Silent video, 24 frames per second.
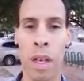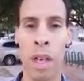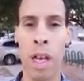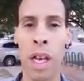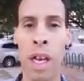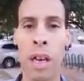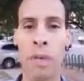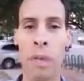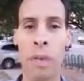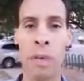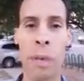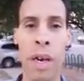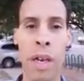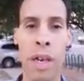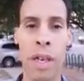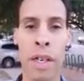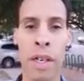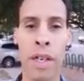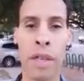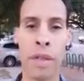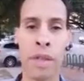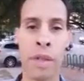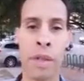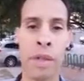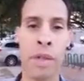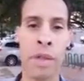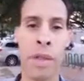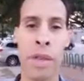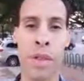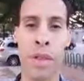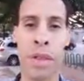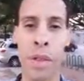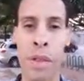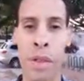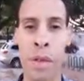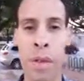Hey everybody, this is
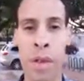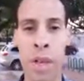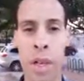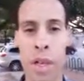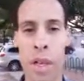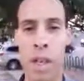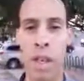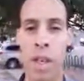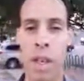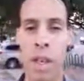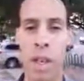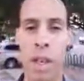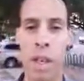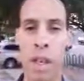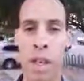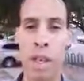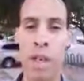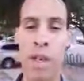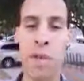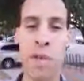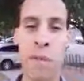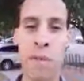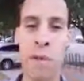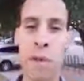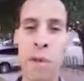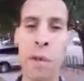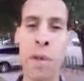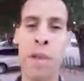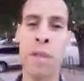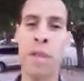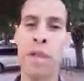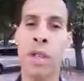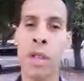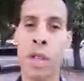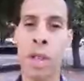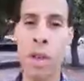Cresso. Hey, a few
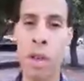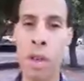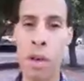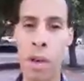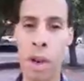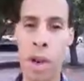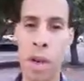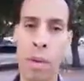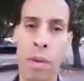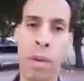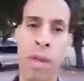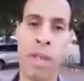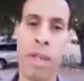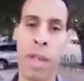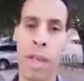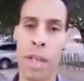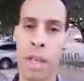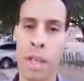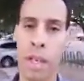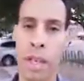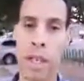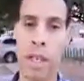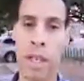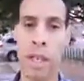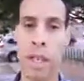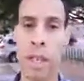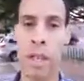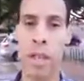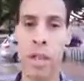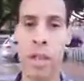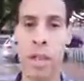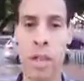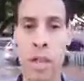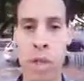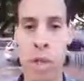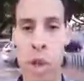weeks ago I was at
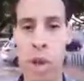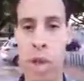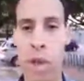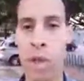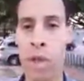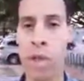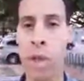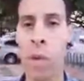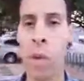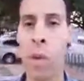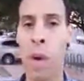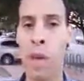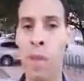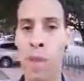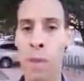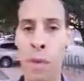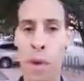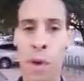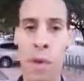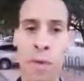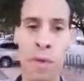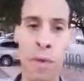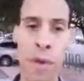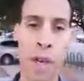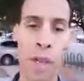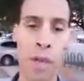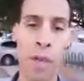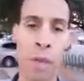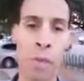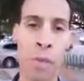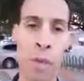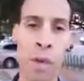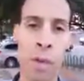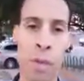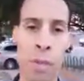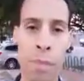a talk show at
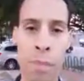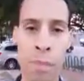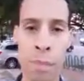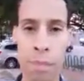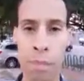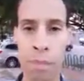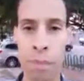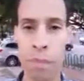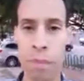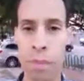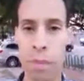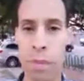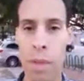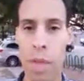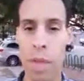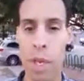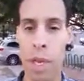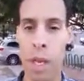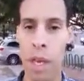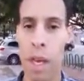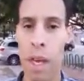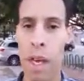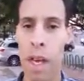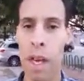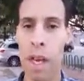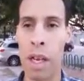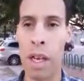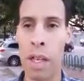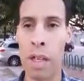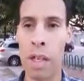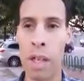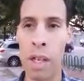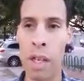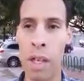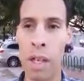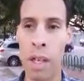Thirdphaseofmoon,
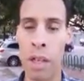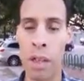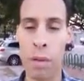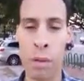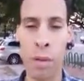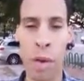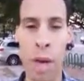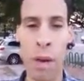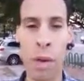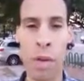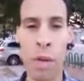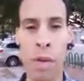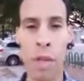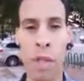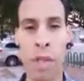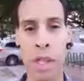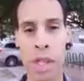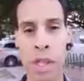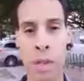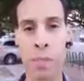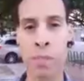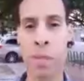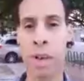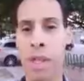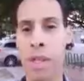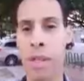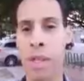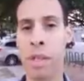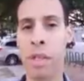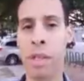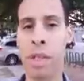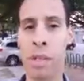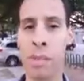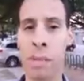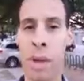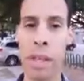and I was
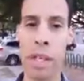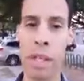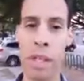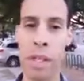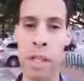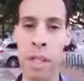expressing some